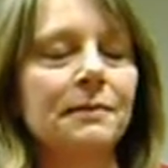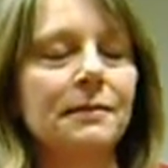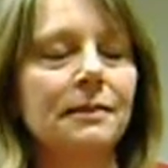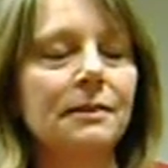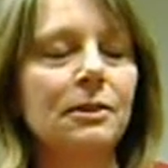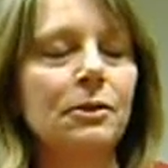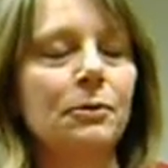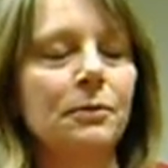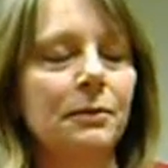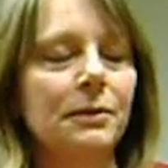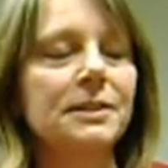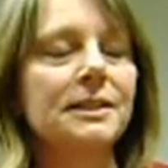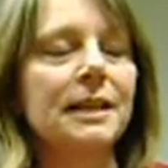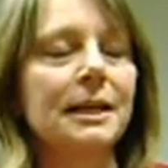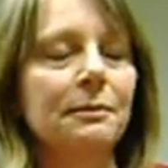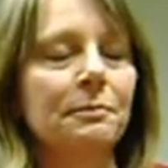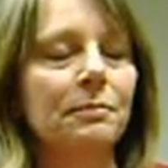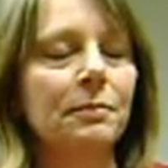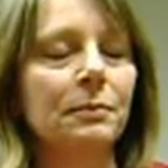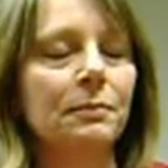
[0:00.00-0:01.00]
you were
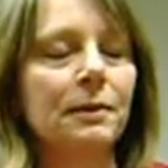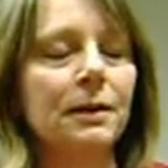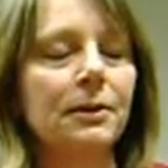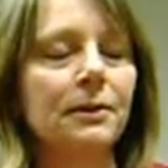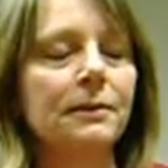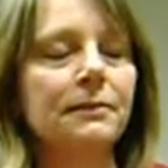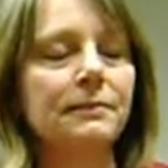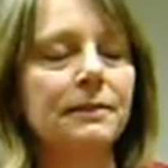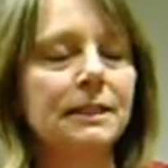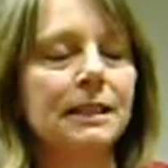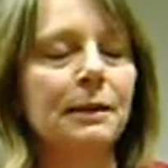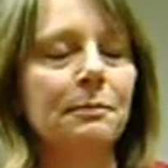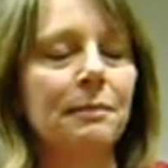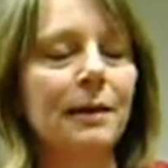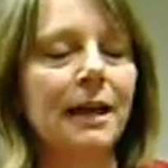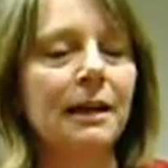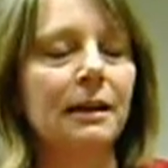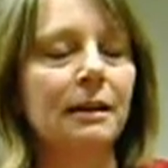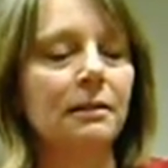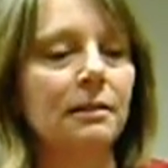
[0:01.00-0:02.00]
saying prepared to get
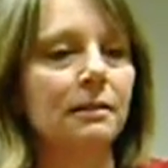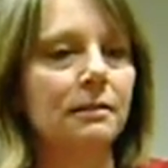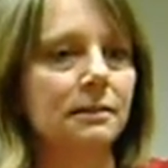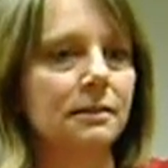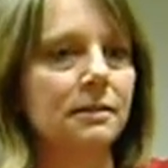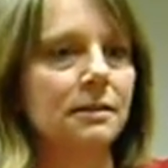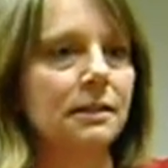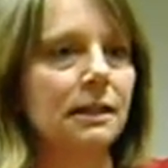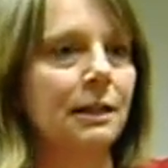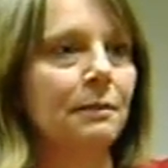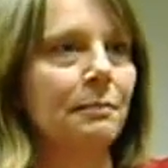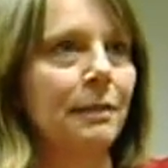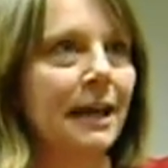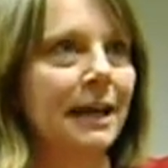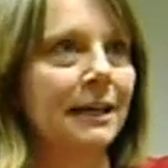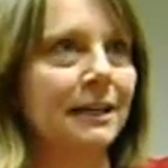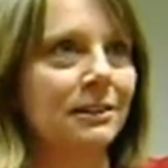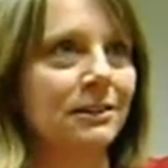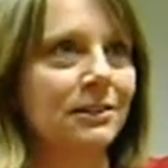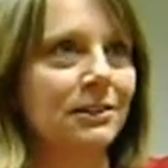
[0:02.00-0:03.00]
back, to get back
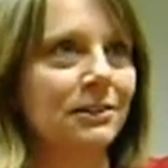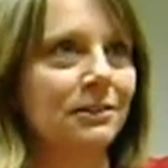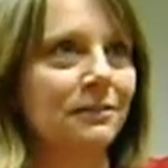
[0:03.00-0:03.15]
into